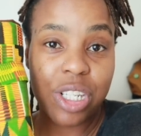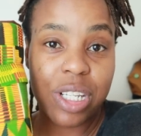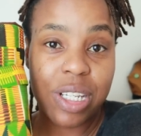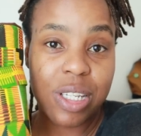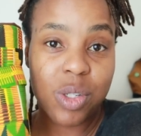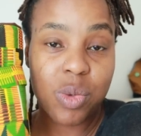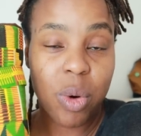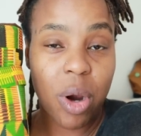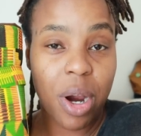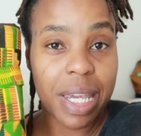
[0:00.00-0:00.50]

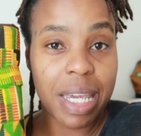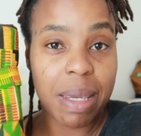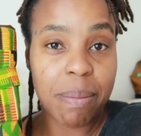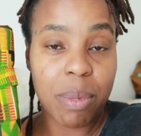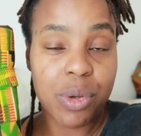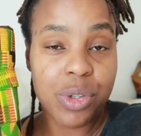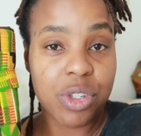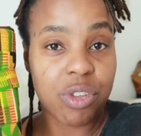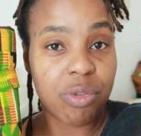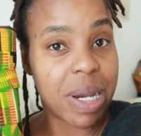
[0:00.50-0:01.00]
This is where I keep
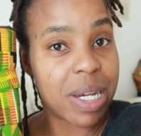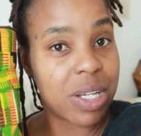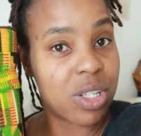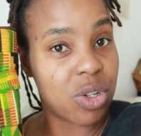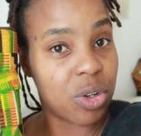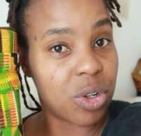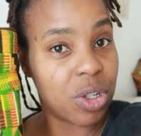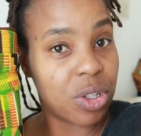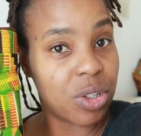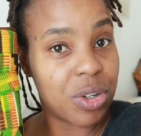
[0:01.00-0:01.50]
most of my
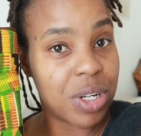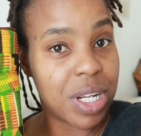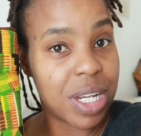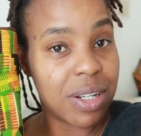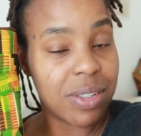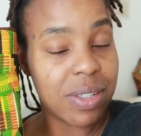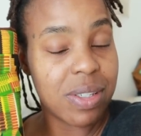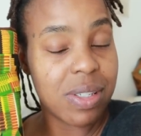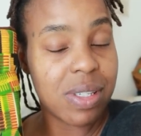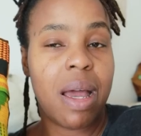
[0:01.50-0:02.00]
circular
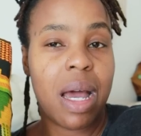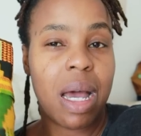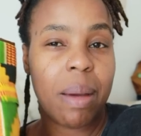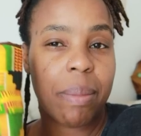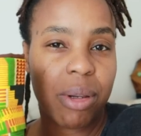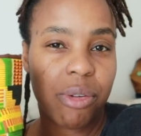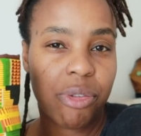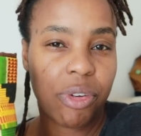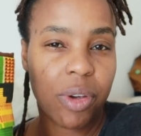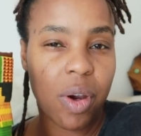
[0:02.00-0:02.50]
needles. I'm
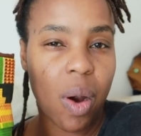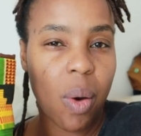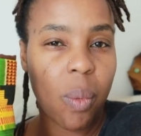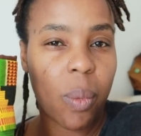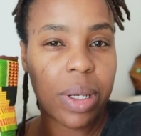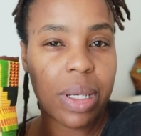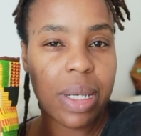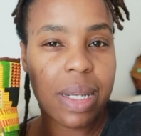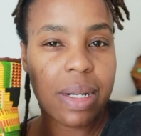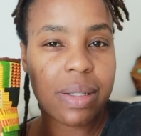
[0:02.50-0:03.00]
going to figure out
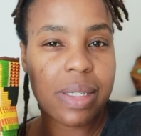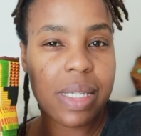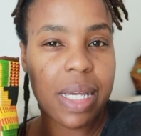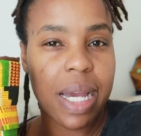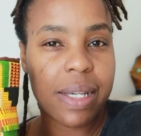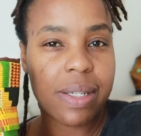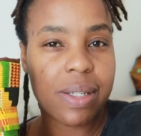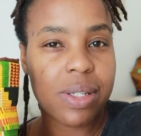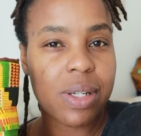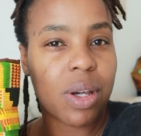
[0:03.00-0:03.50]
what needle
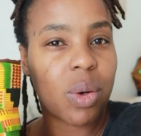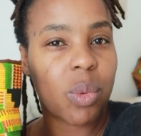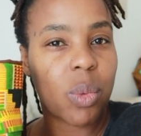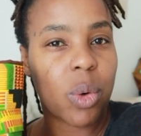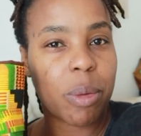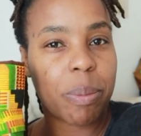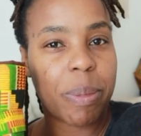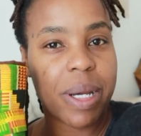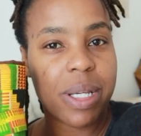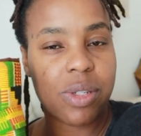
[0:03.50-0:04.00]
size is going to
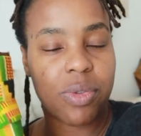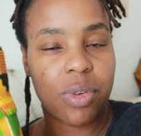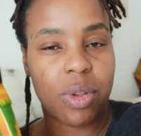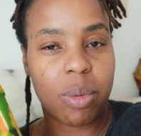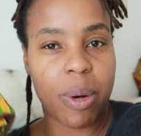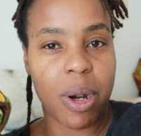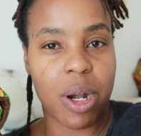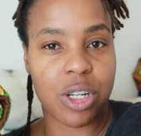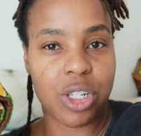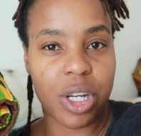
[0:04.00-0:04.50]
work best for the
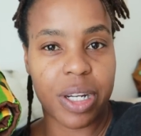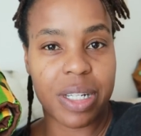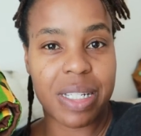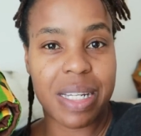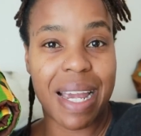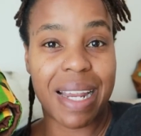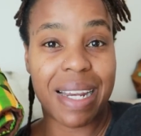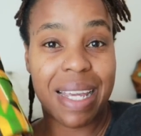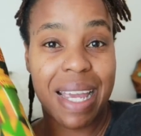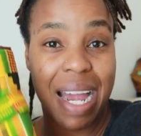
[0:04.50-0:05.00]
project
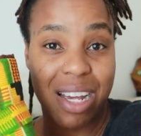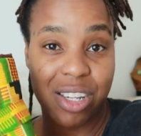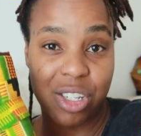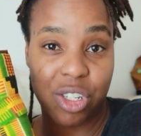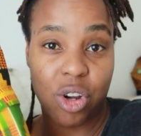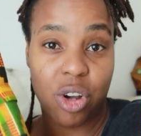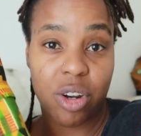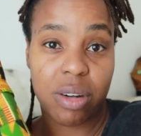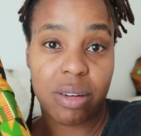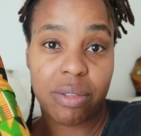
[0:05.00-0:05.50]
and
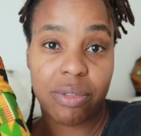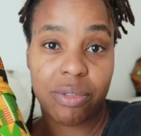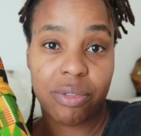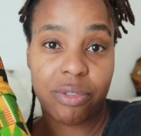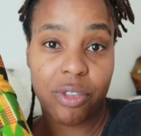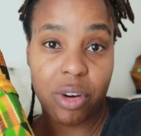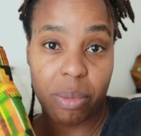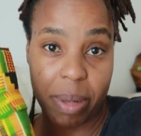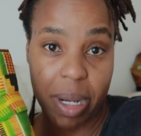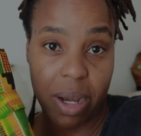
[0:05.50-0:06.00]
cast on
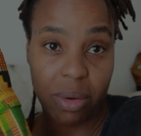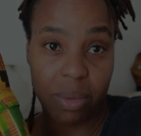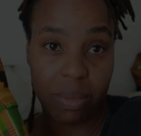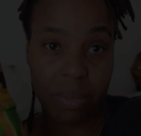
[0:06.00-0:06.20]
from now.